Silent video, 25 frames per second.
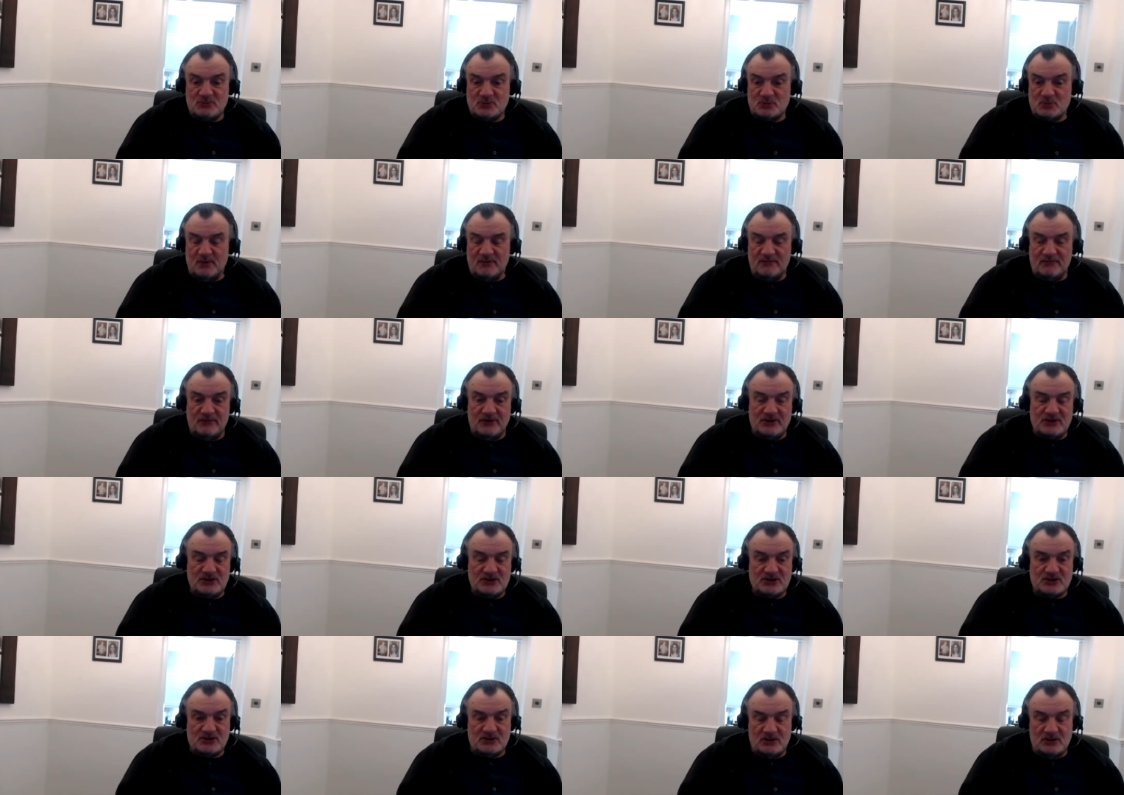whether
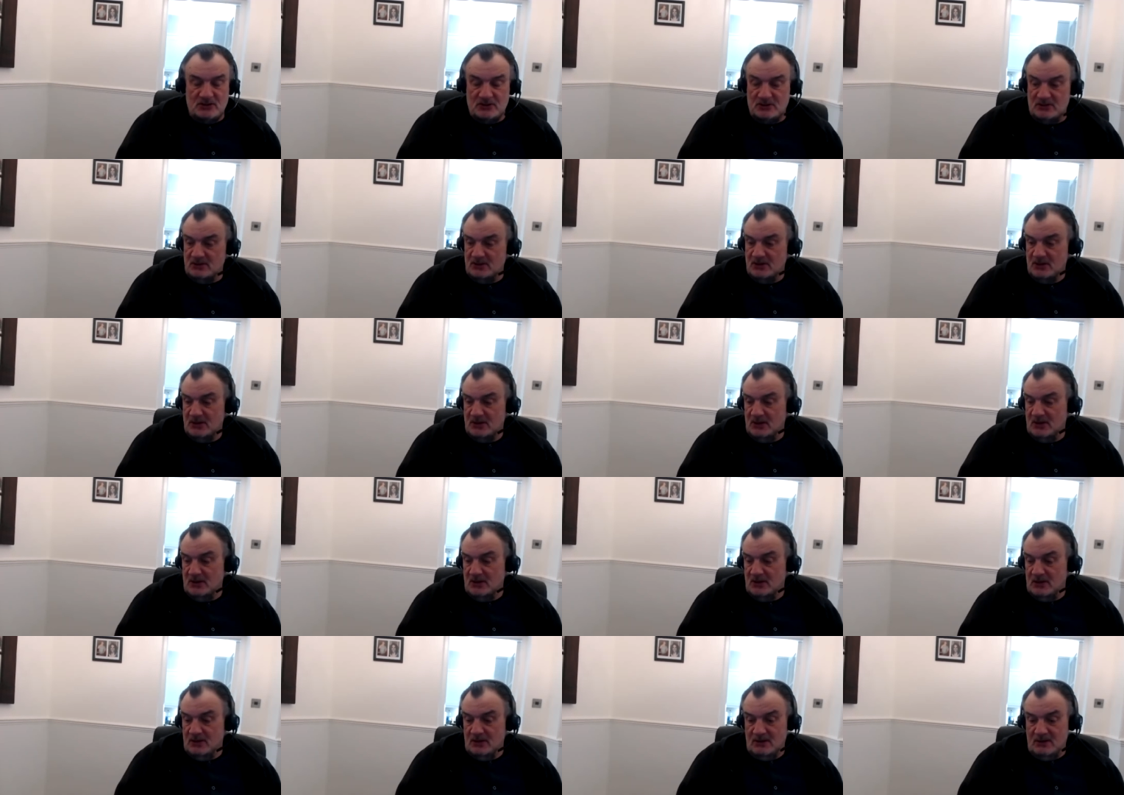it's uh,
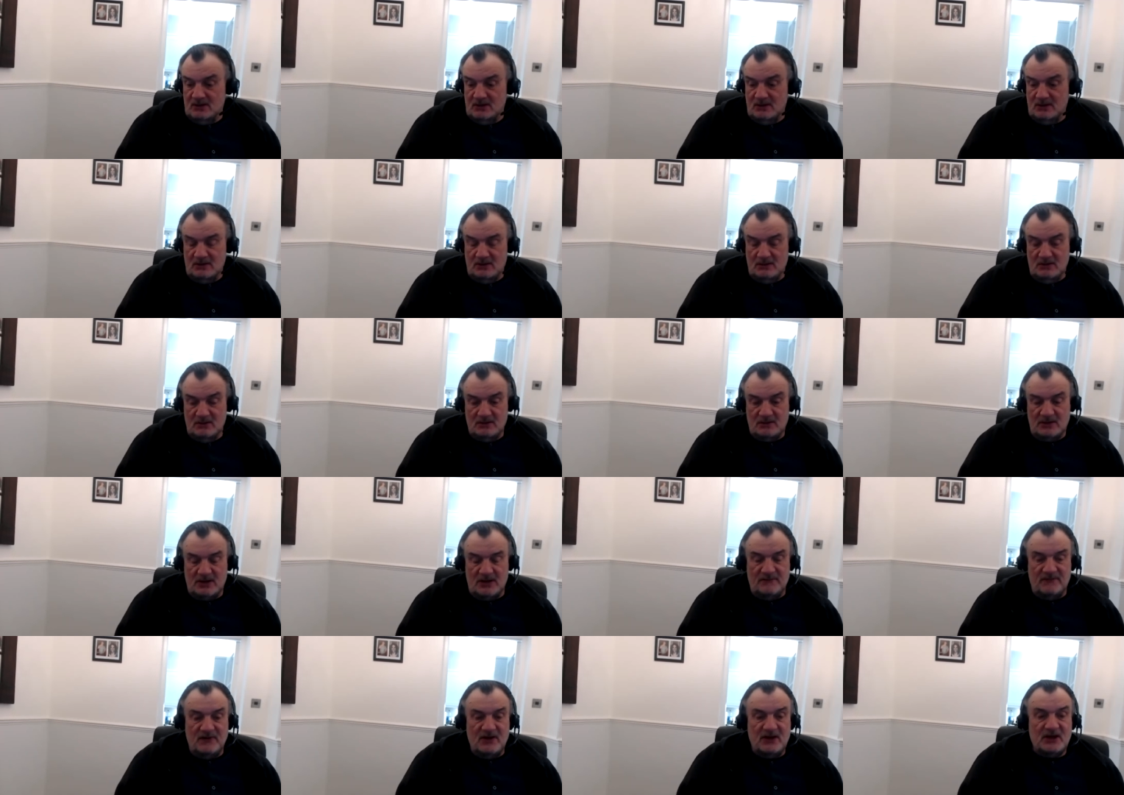uh,
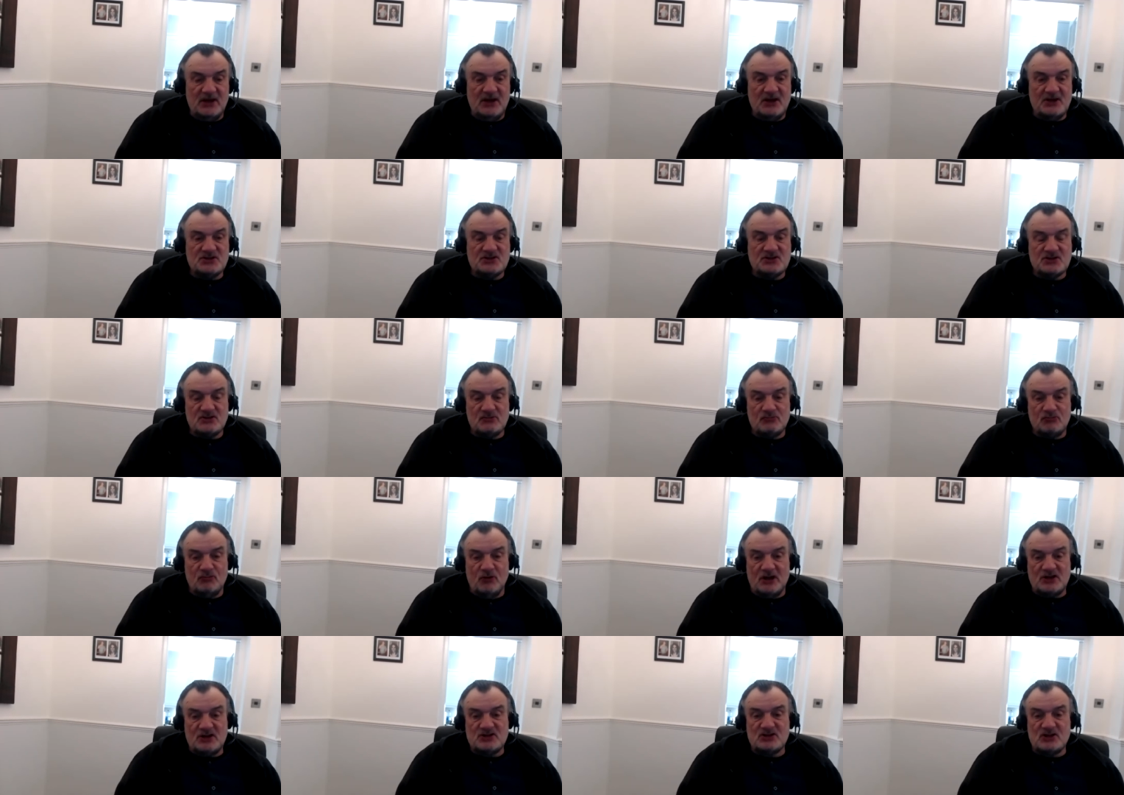giving kids the
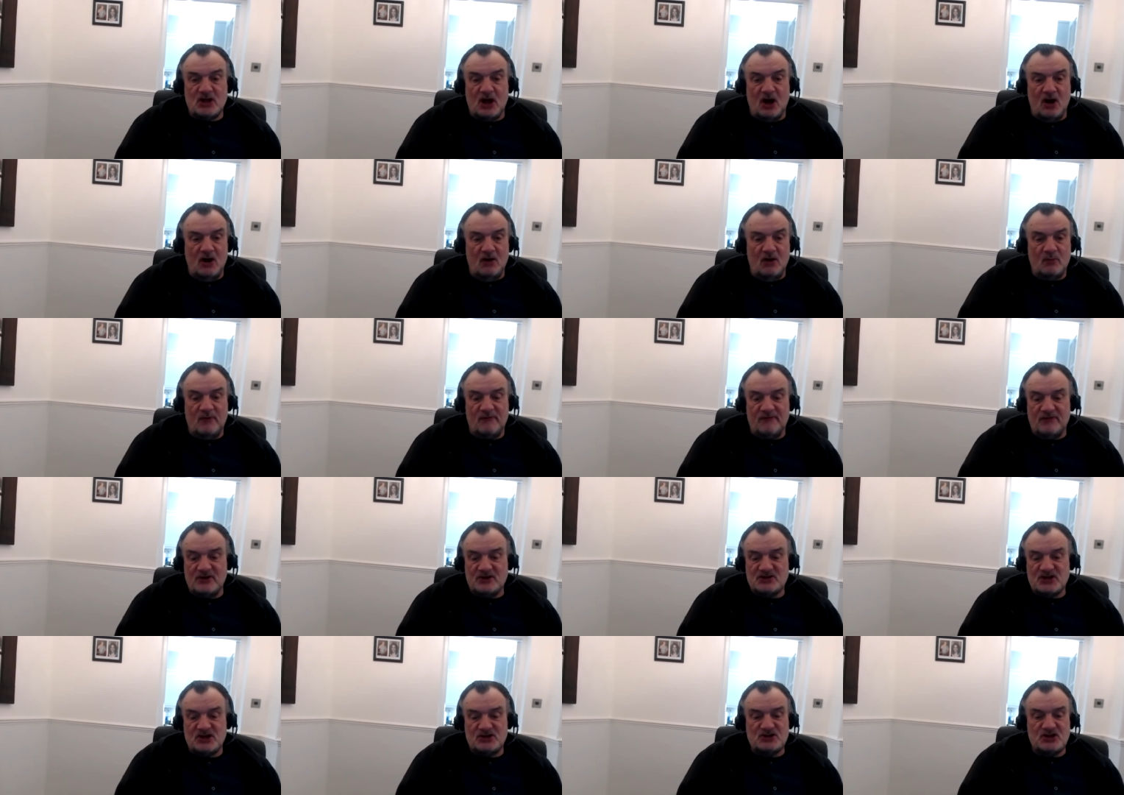right start, whether
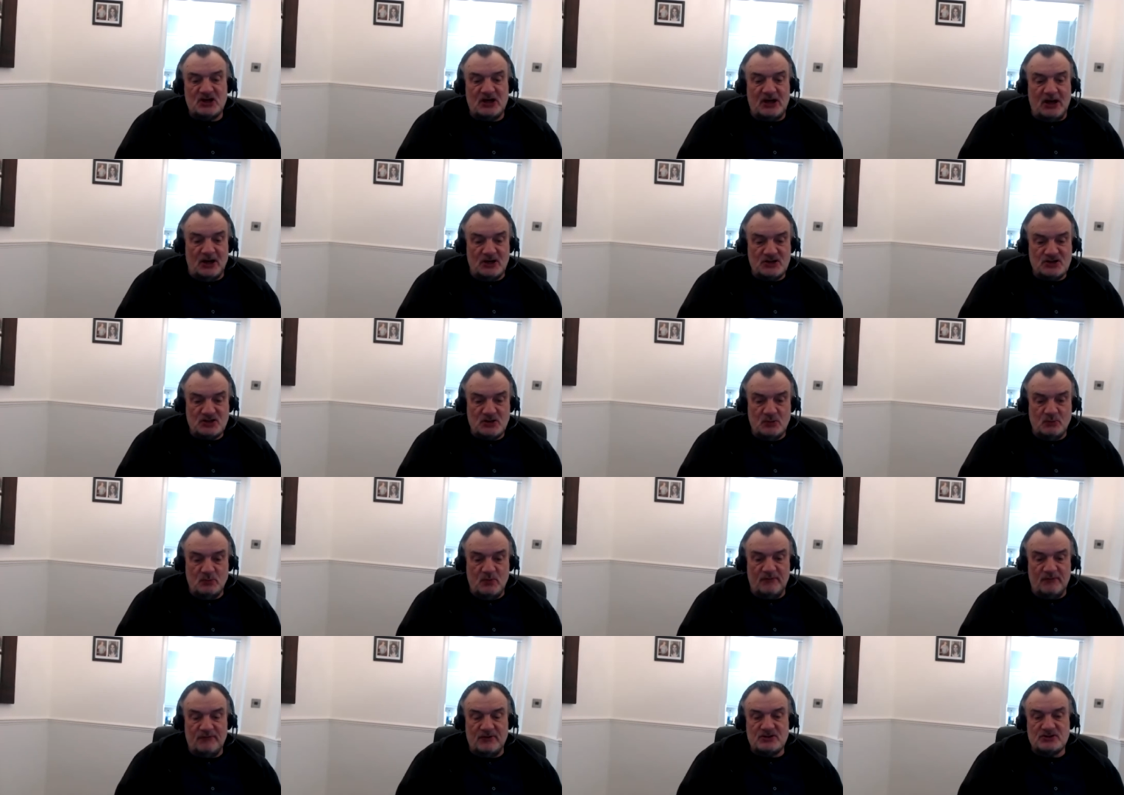it's education,
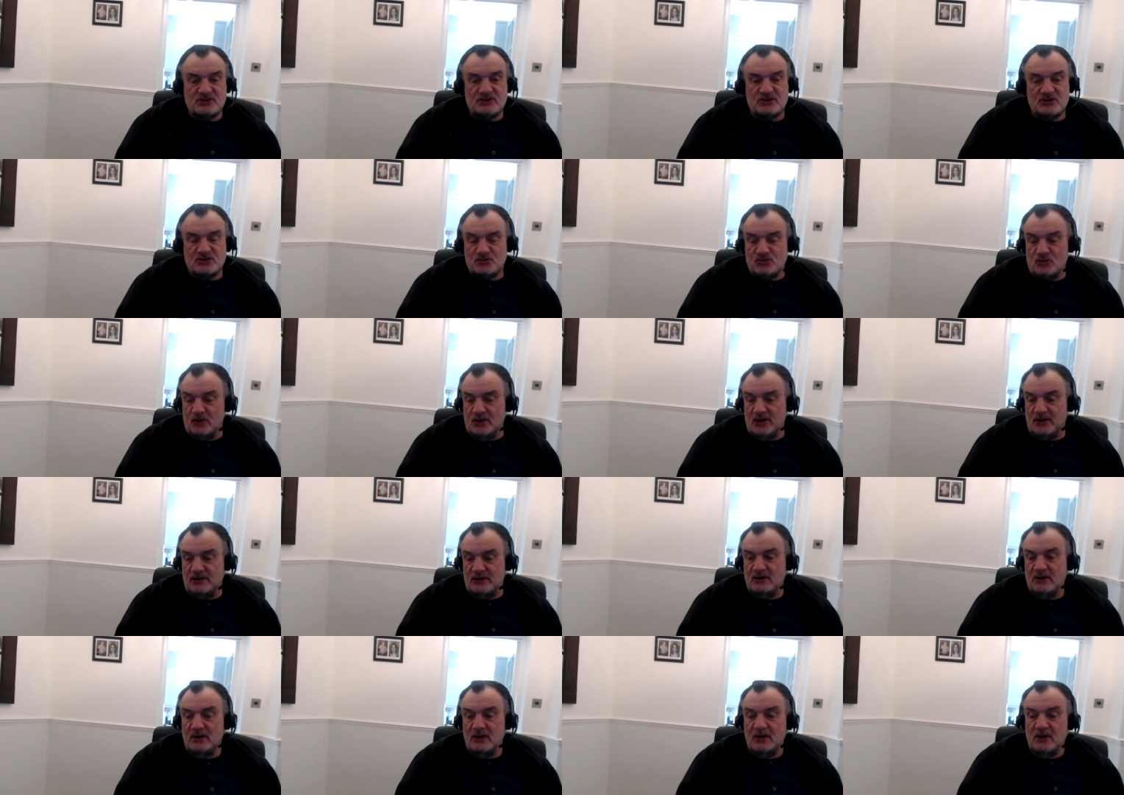whether it's to try
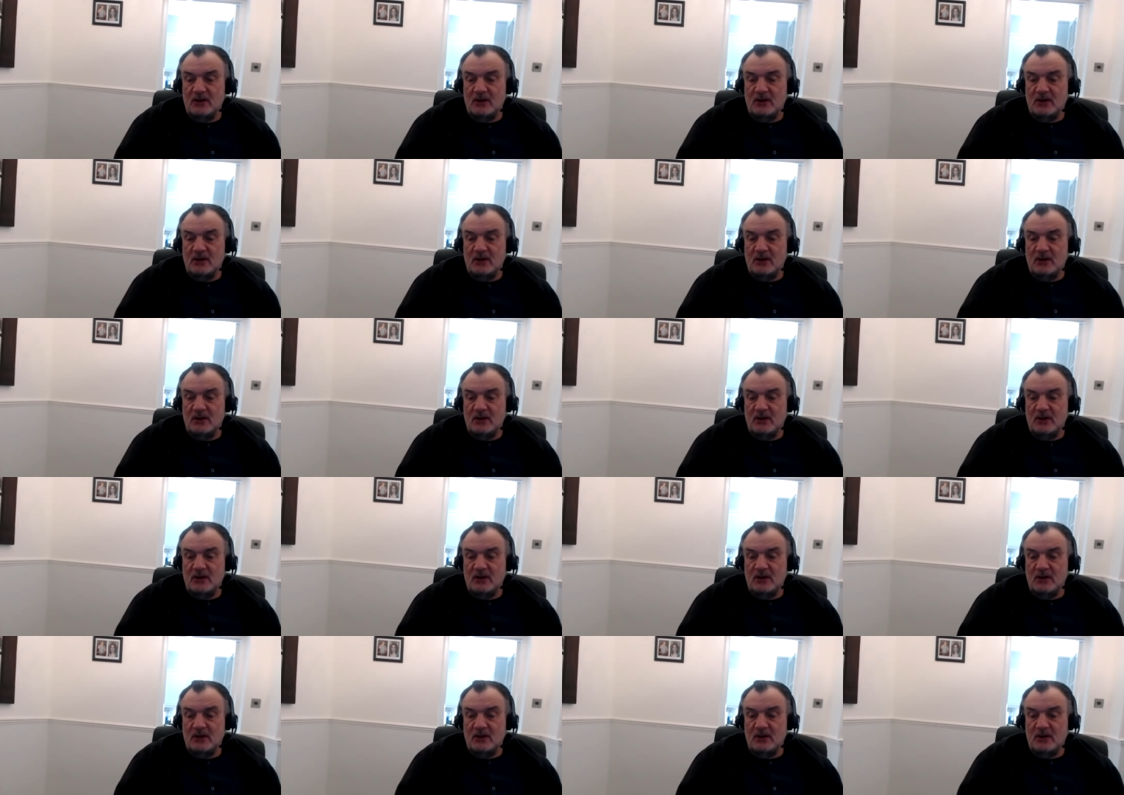and